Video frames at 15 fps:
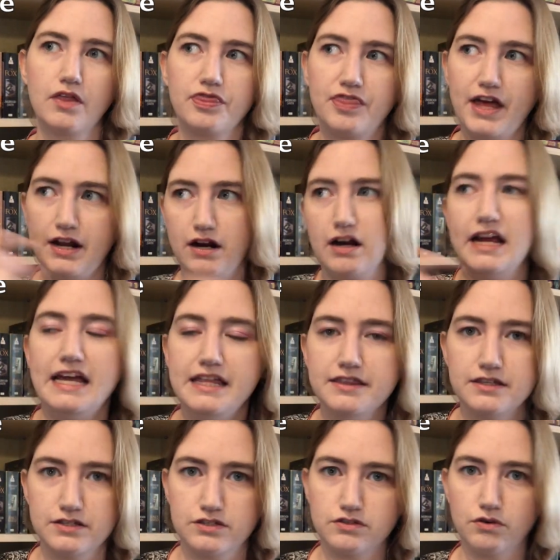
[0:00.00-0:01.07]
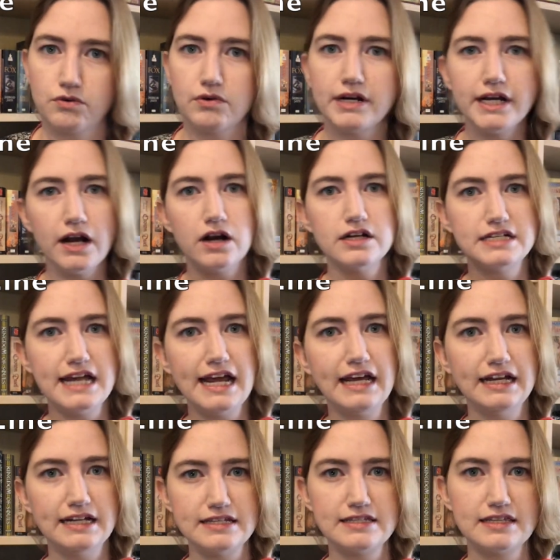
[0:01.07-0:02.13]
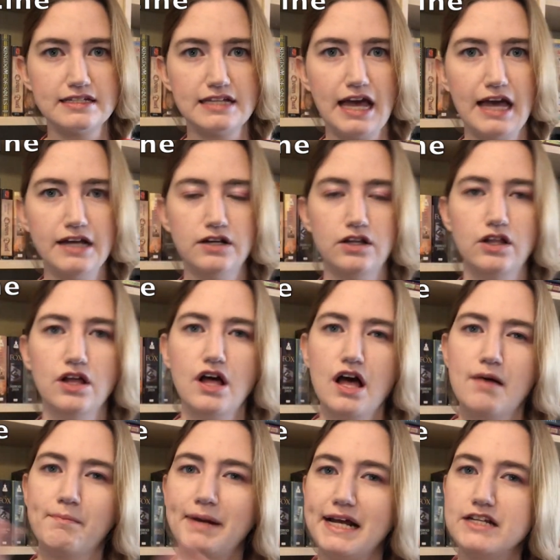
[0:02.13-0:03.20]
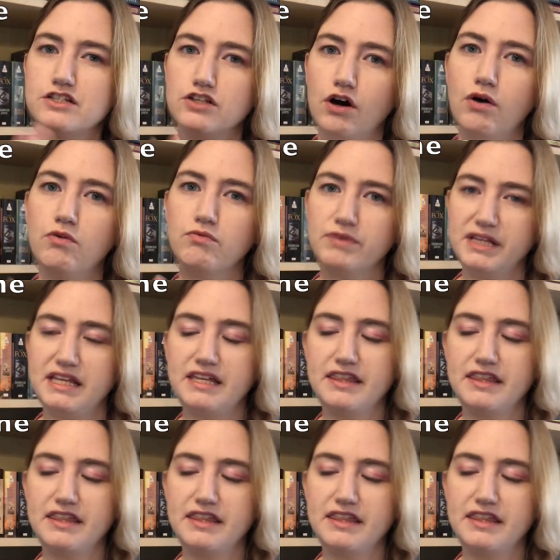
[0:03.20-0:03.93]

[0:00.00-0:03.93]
that are in the story, are taken as the title, but I don't really